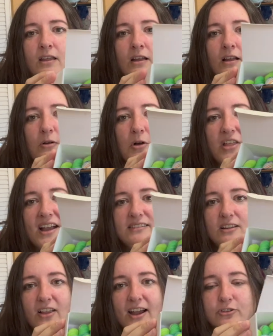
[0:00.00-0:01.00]
Well, that's
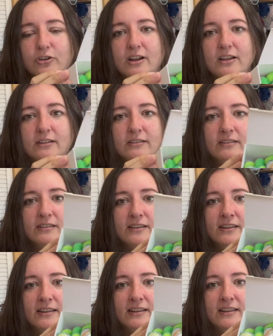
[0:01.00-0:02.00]
electric.
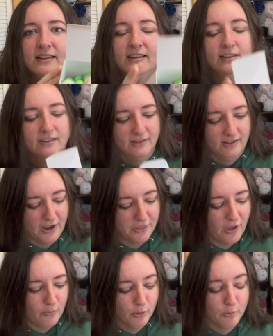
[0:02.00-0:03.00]
I
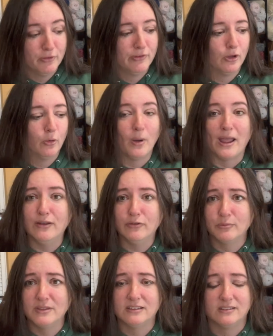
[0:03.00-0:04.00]
thought we were moving away
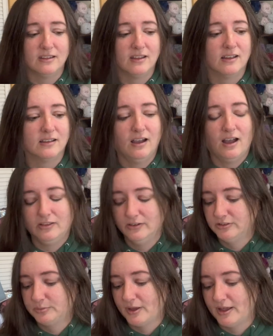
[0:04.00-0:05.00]
from these neon
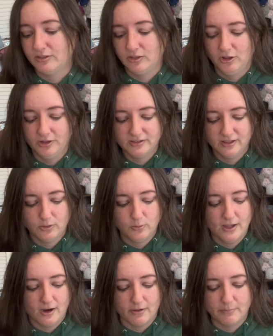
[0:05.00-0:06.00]
colors, but it looks like
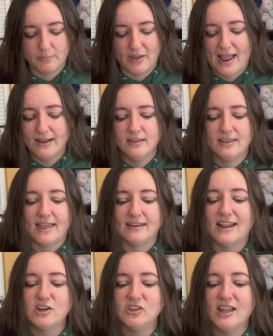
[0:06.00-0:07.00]
we are back again.
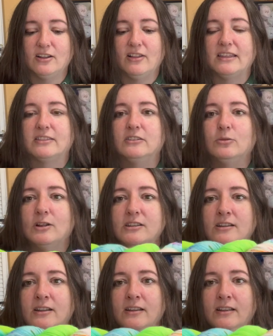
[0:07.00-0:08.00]
I actually kind of like this one.
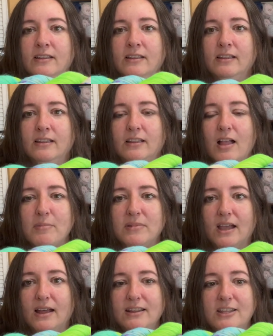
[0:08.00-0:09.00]
I'm
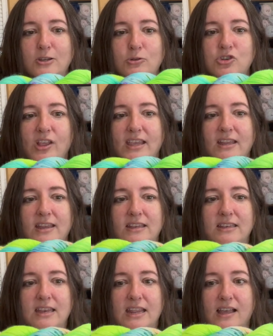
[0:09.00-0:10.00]
not a huge like
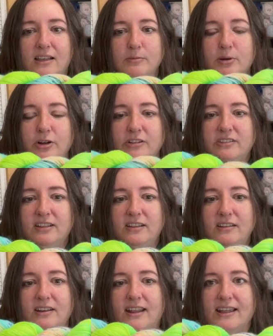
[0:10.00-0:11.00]
neon
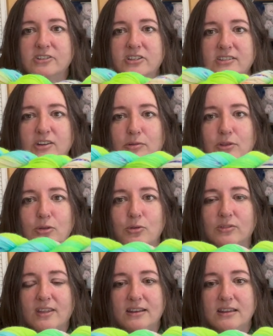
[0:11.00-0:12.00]
person and I actually don't
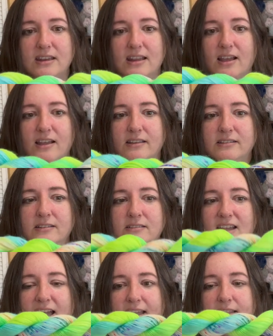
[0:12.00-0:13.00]
use any neon
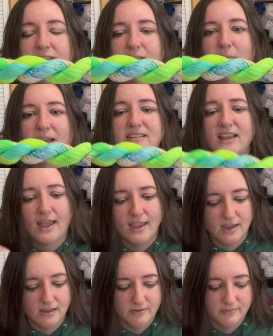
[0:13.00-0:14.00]
dyes in my dyeing.